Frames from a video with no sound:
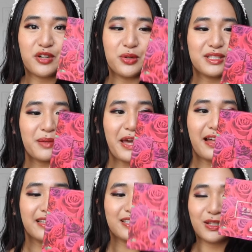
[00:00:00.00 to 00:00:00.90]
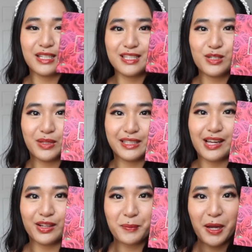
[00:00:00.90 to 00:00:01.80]
Rosa palette. So this is what the
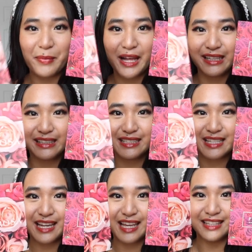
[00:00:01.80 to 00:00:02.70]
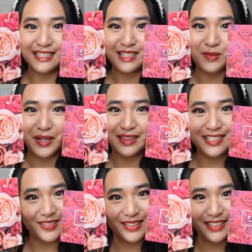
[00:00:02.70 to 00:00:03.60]
ColourPop palette looks like, and this is what
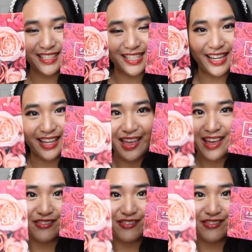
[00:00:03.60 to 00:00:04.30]
this one looks like.